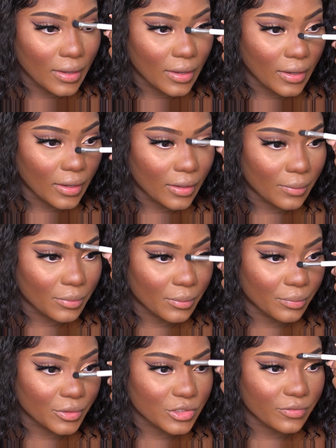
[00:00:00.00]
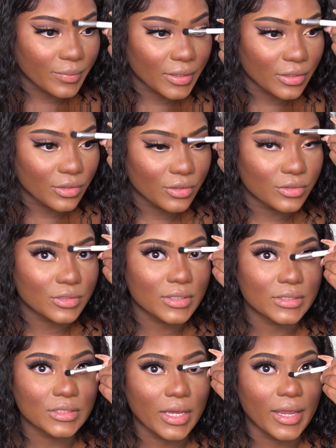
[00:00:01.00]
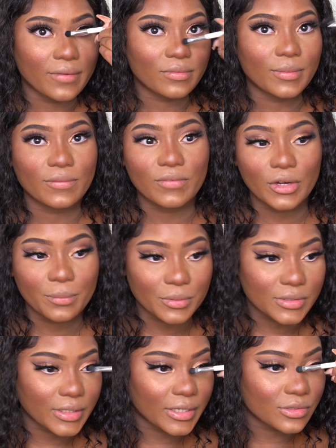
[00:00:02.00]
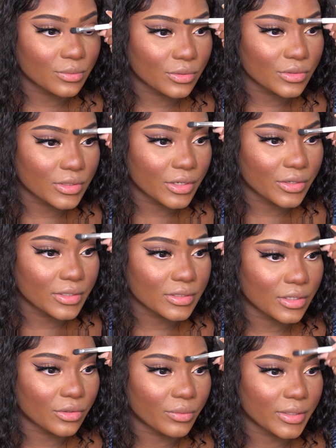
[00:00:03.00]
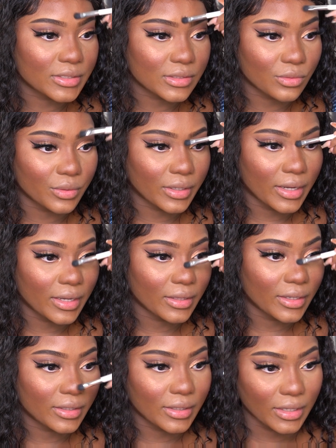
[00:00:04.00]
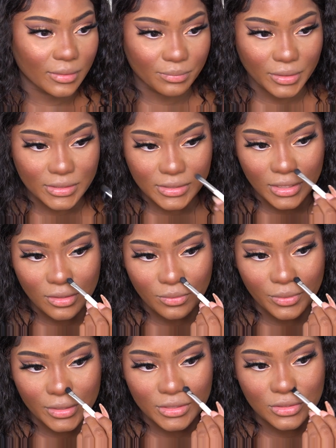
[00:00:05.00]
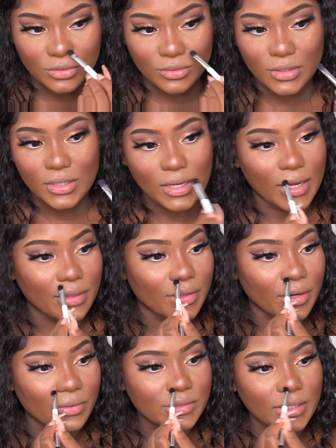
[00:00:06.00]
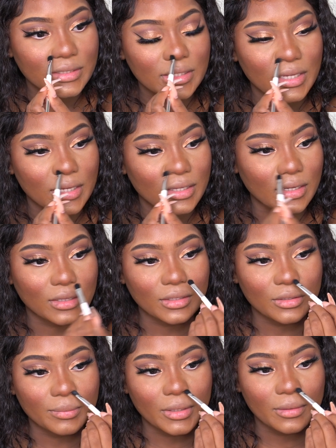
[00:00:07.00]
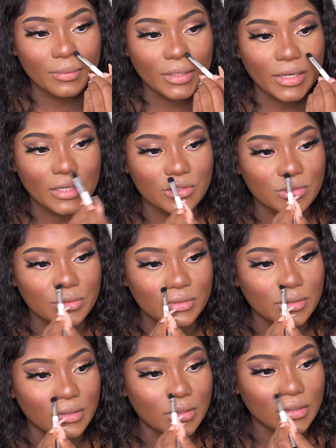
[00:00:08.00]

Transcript: and up the bridge of my nose, because I have to be very precise with those areas, otherwise it's going to highlight that place that I don't want it to. And then I always like to hit a little bit on my nostril.